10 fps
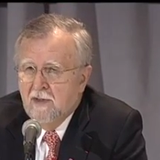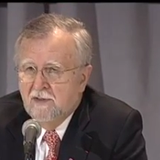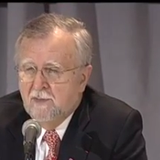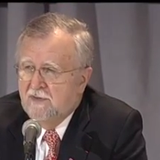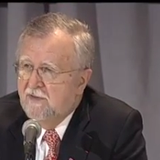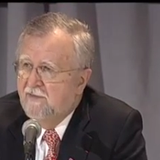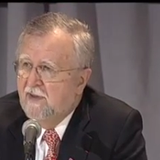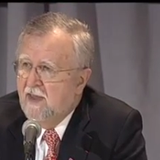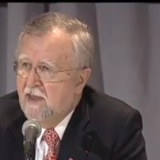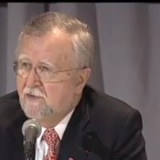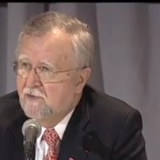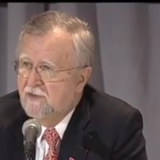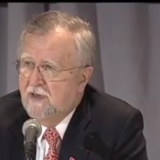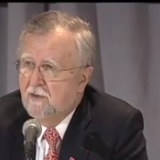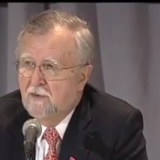specific cancer
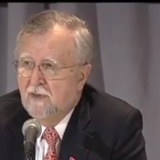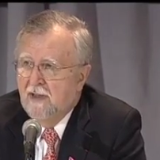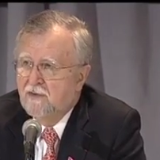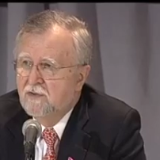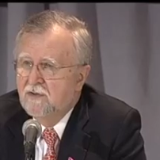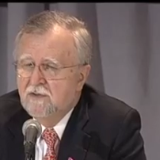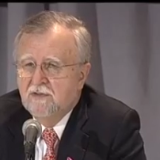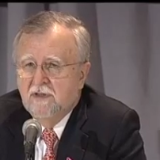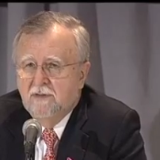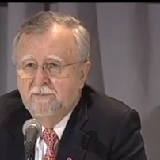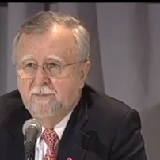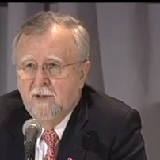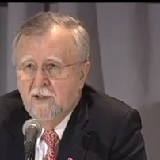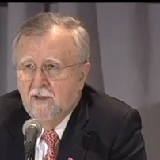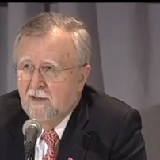cell collections
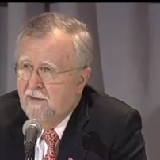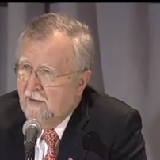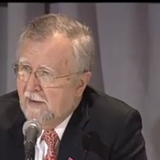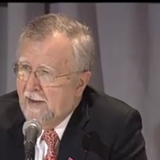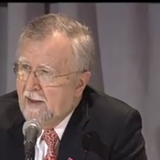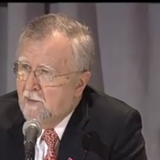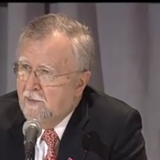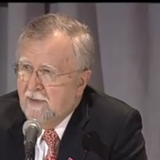in the lab.